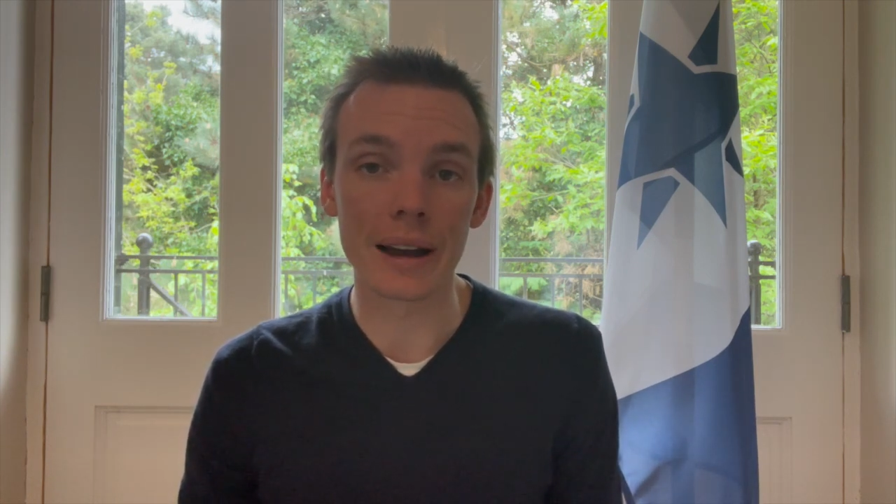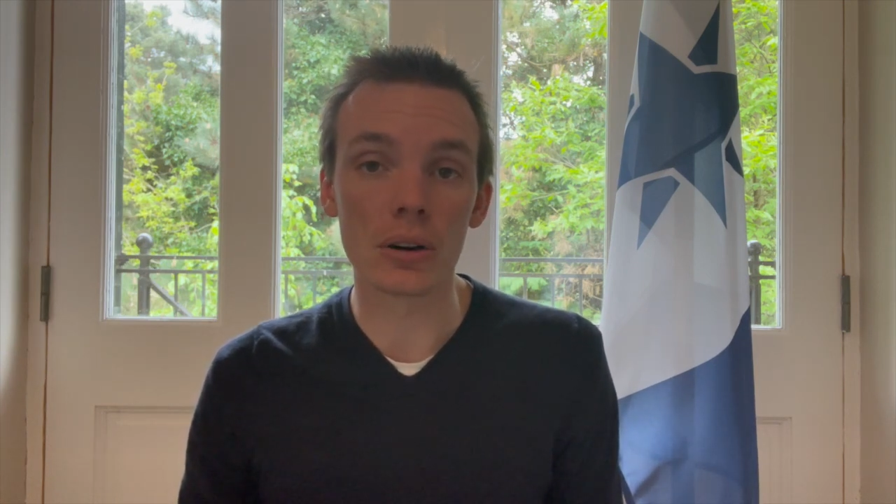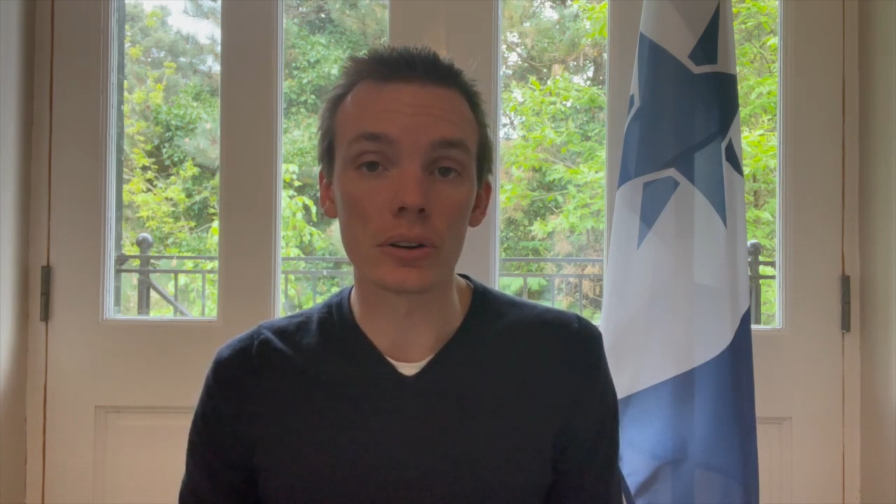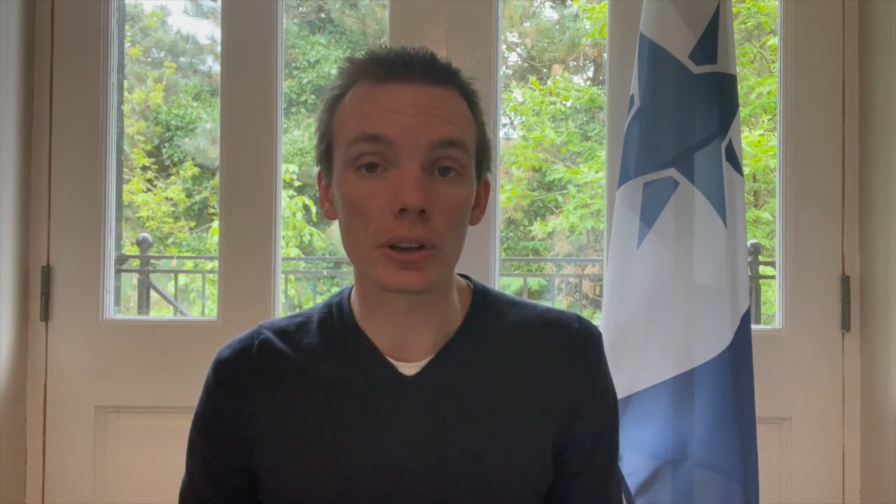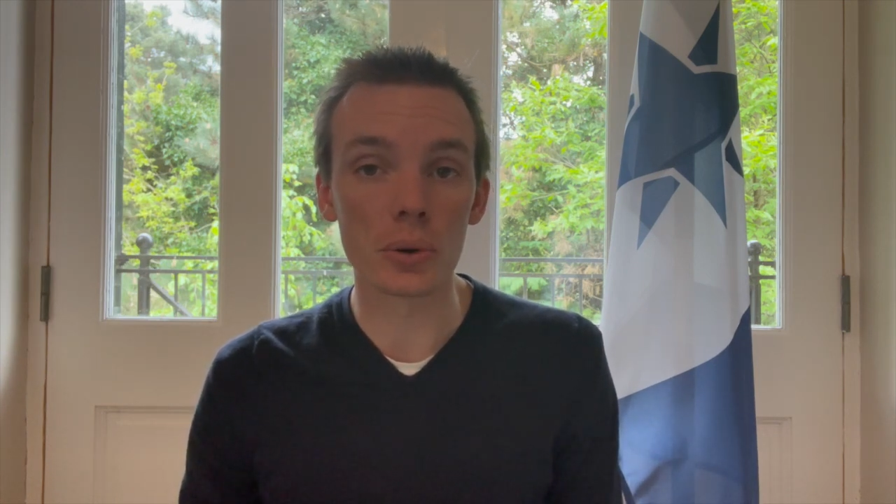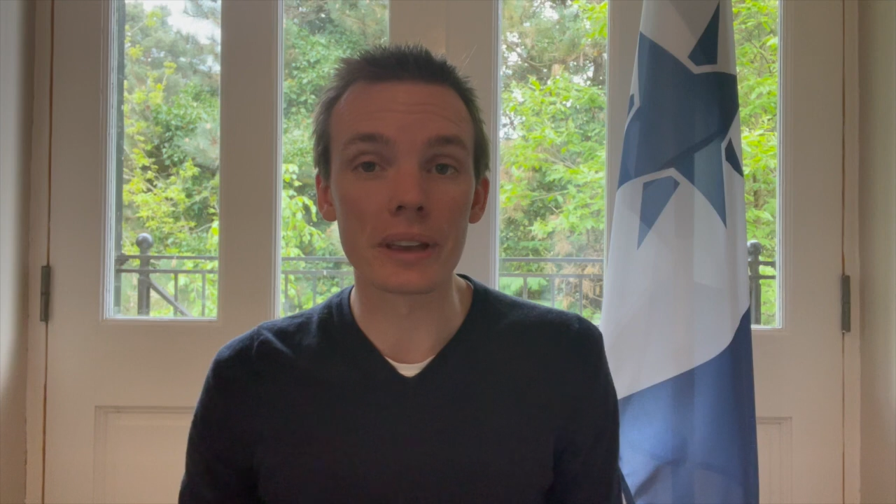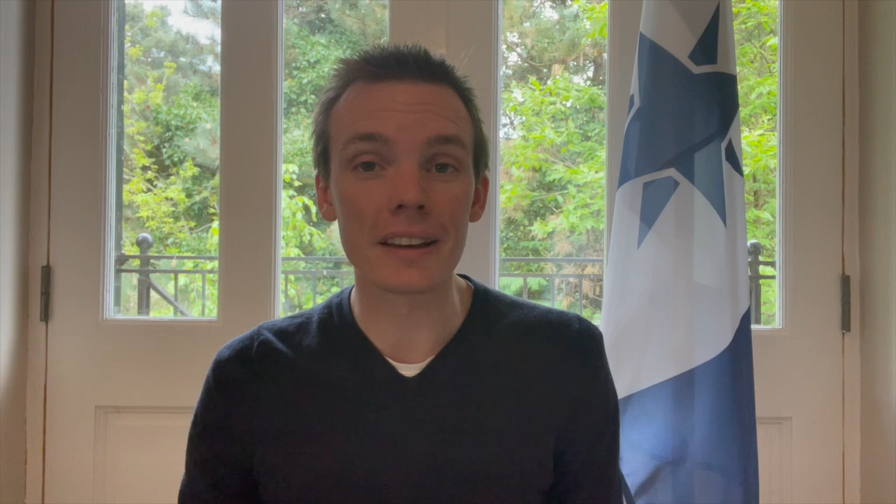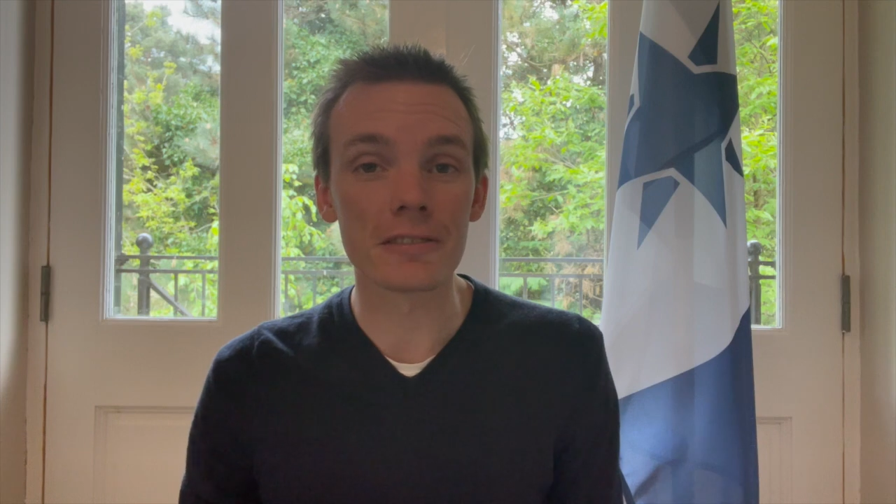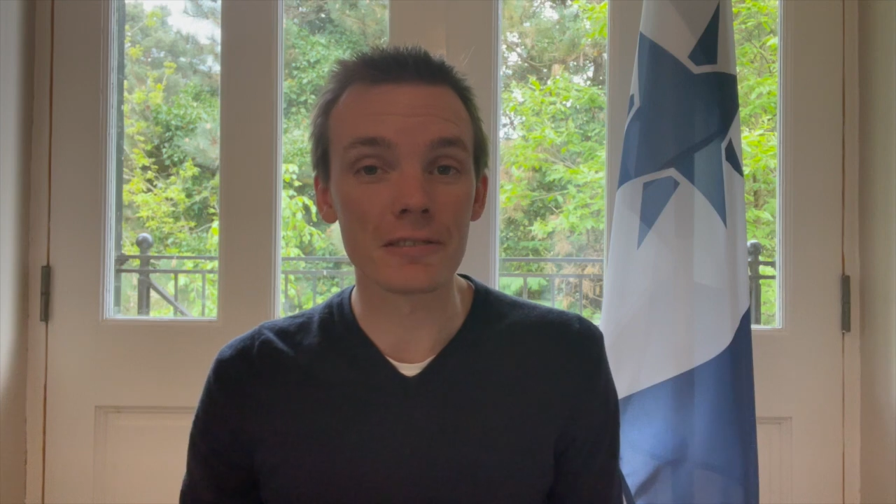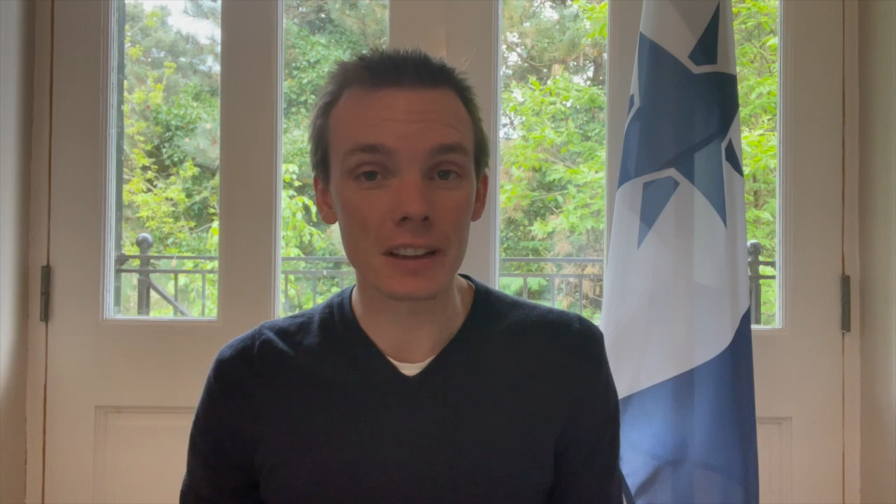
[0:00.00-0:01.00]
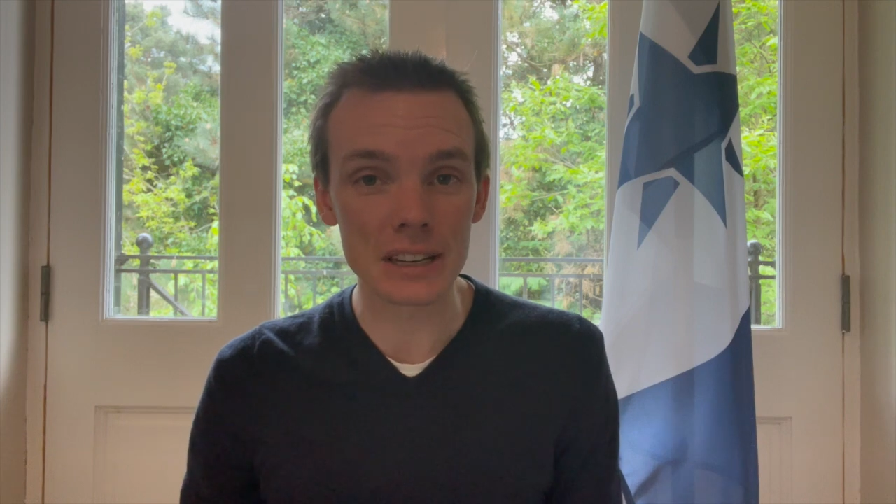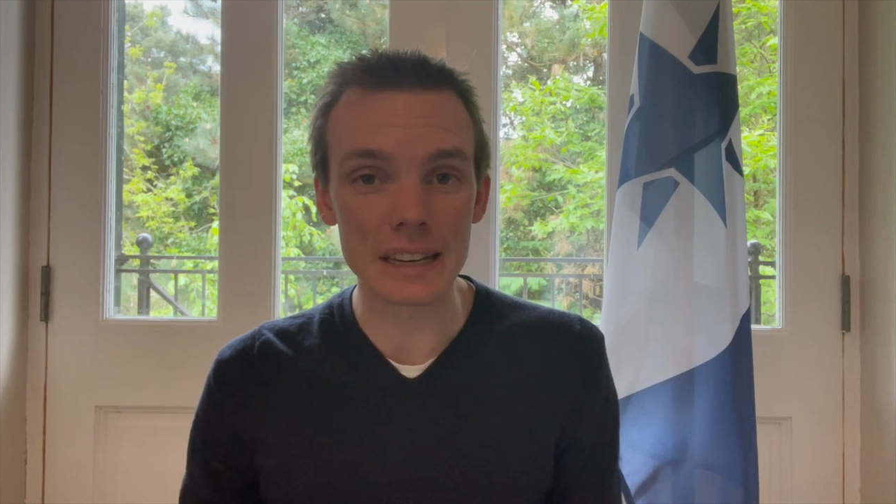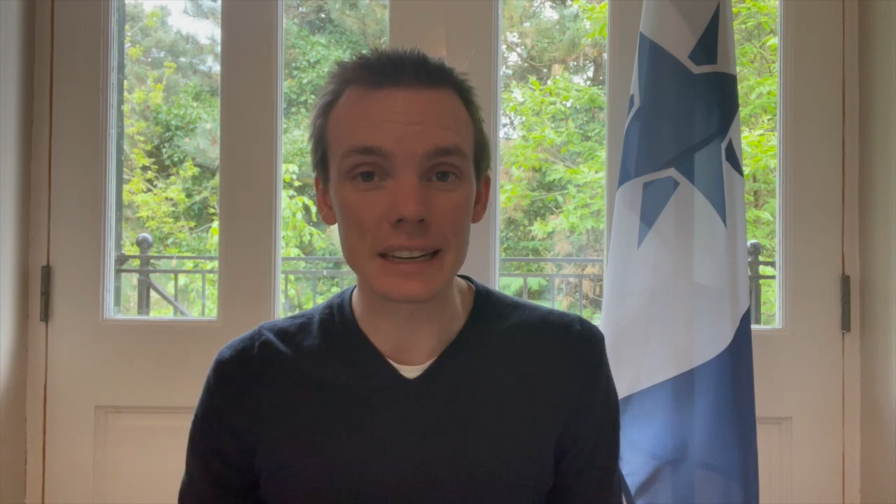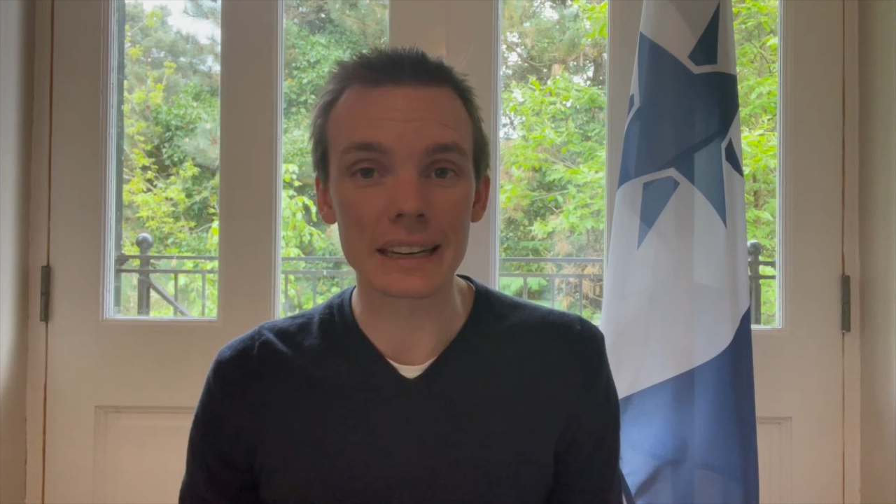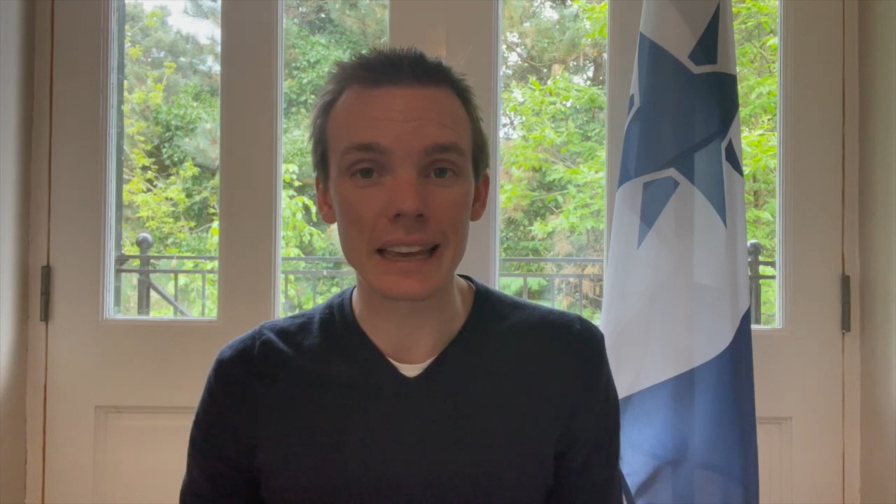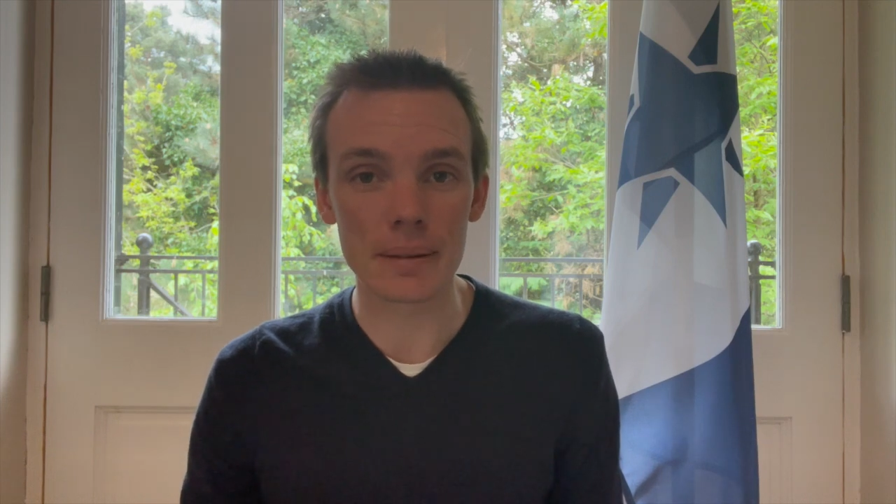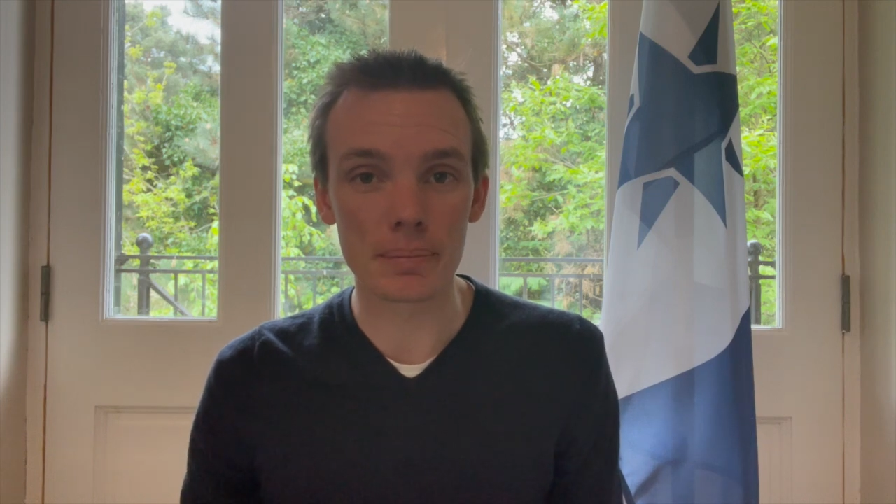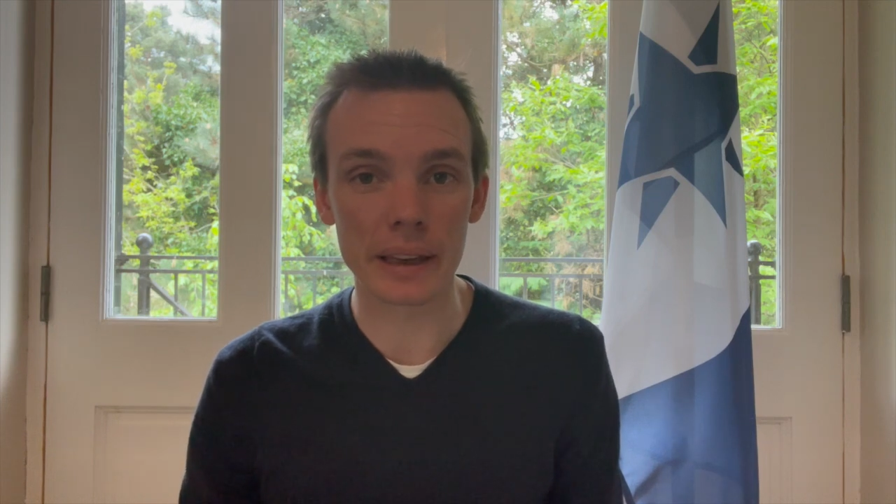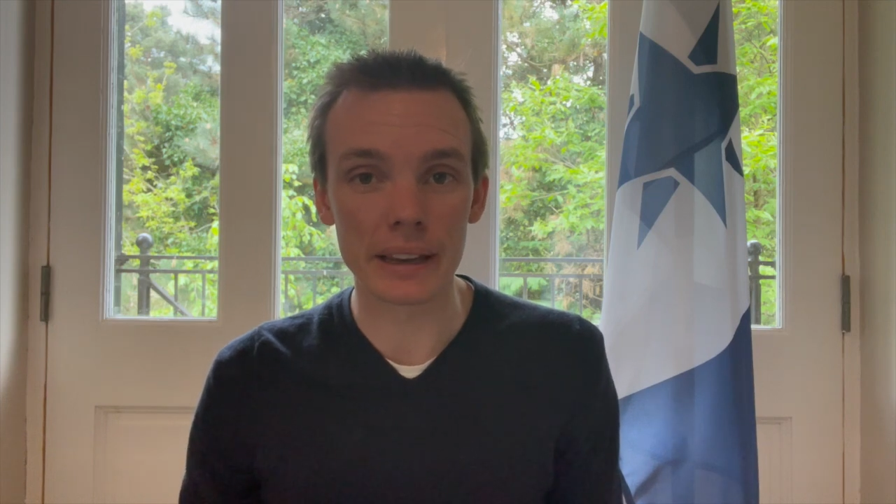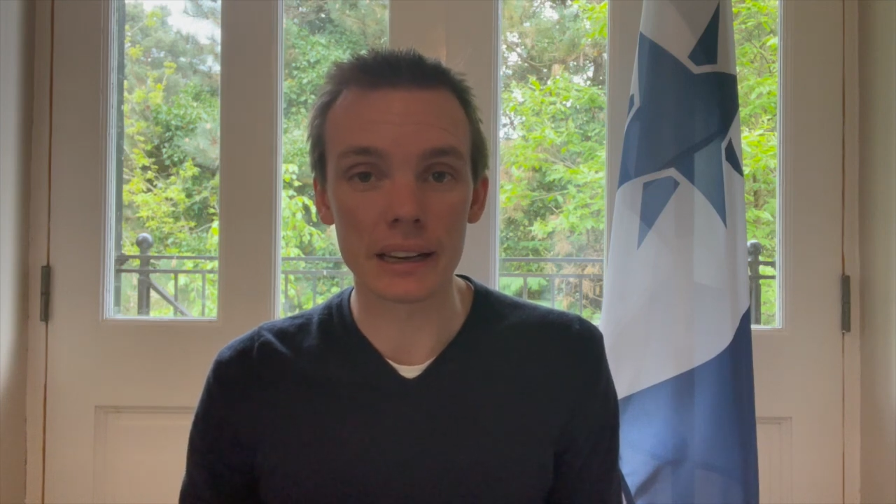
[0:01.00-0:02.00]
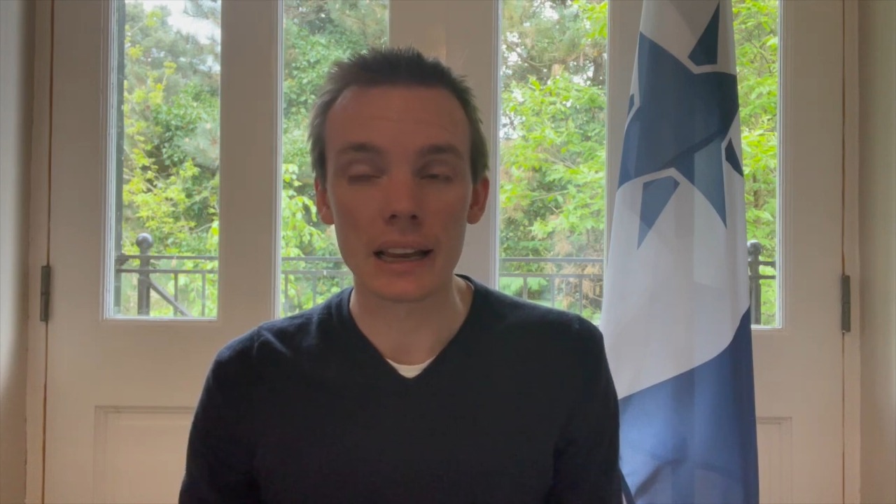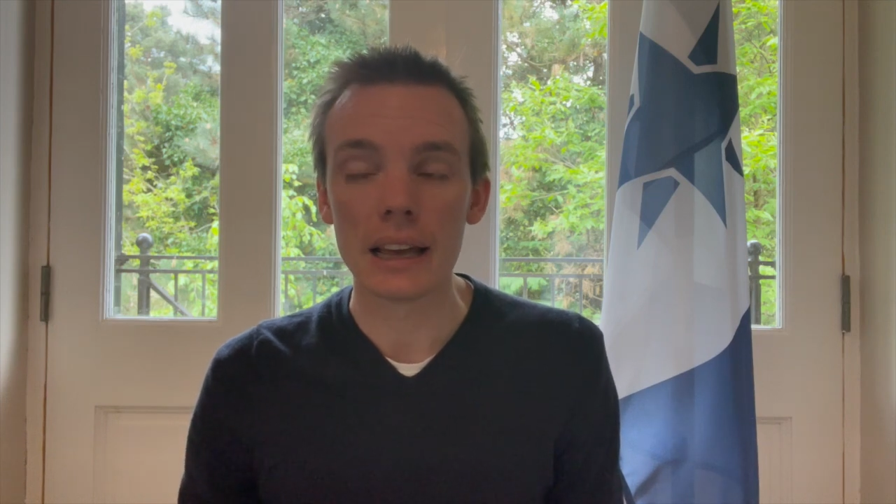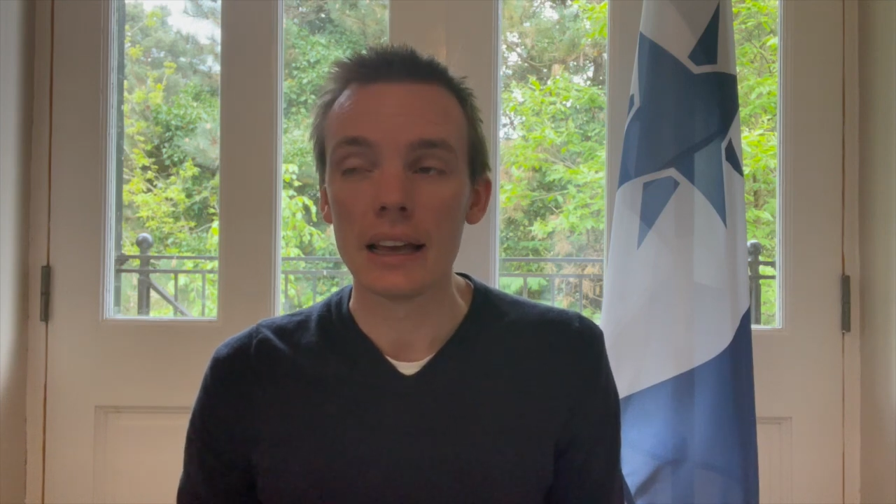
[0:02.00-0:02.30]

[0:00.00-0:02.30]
our Go Get Funding campaign.